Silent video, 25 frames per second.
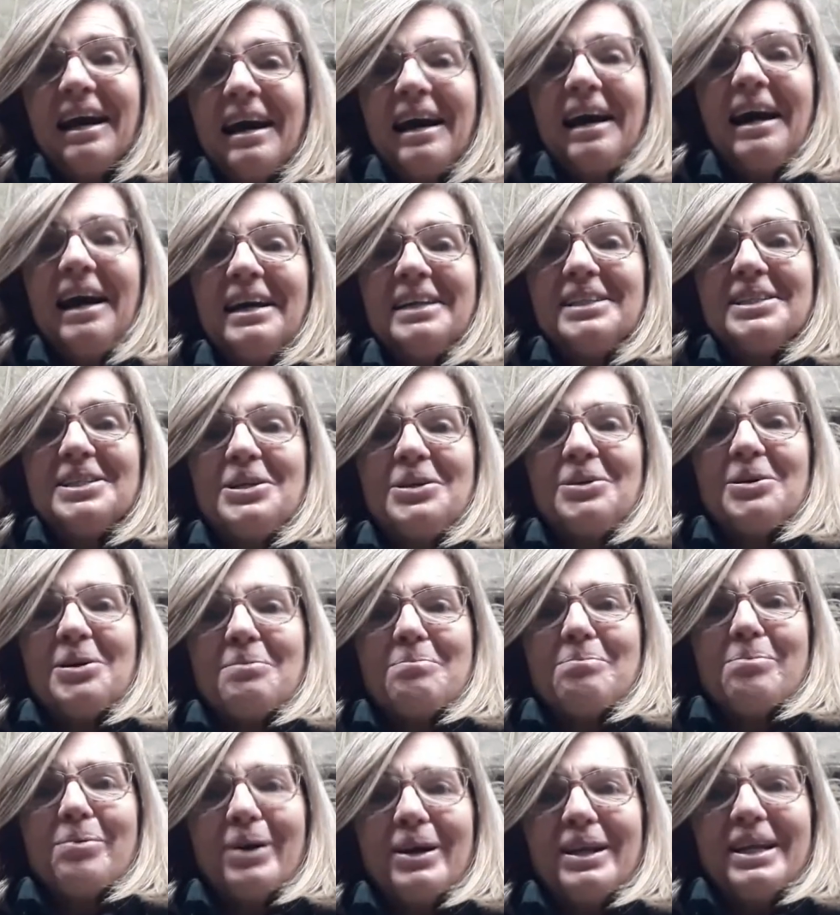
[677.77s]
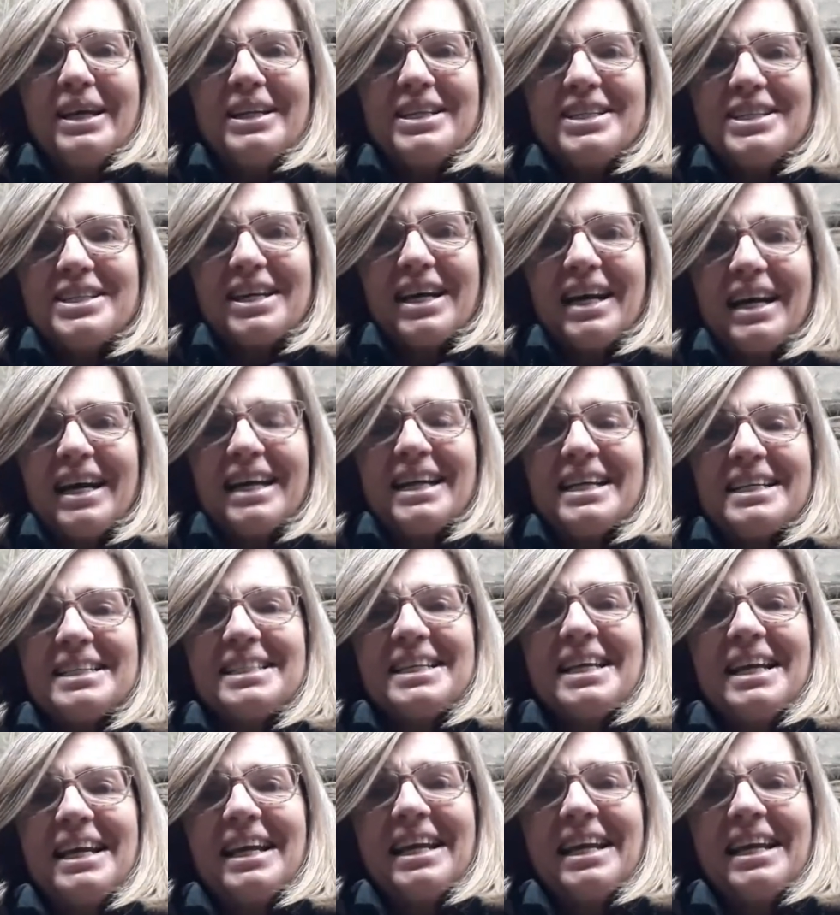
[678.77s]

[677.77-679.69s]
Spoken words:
I do apologize.